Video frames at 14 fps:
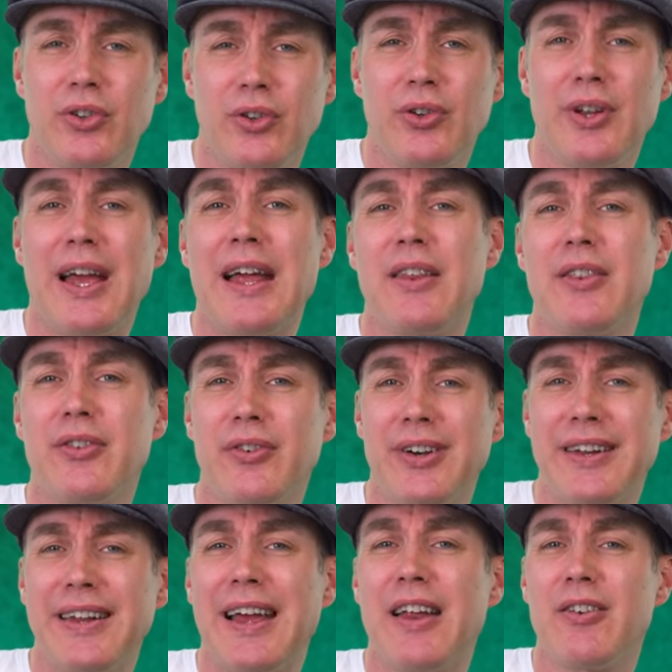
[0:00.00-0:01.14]
and
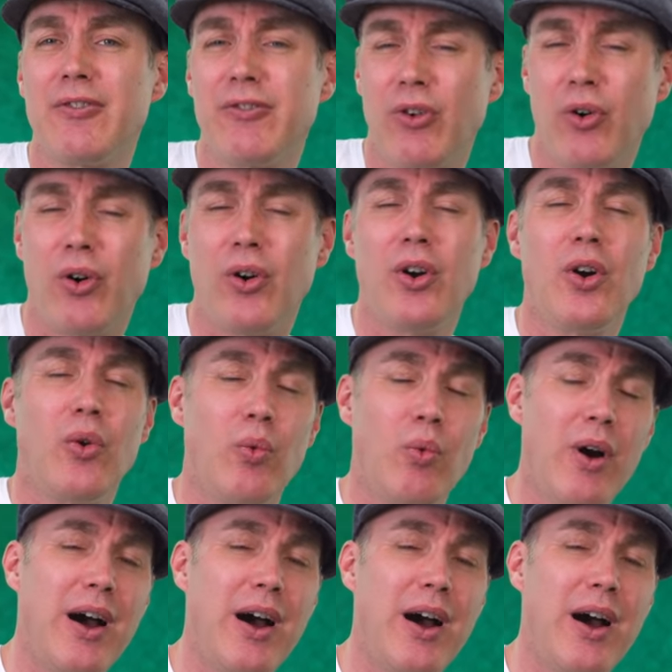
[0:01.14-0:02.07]
three, and four,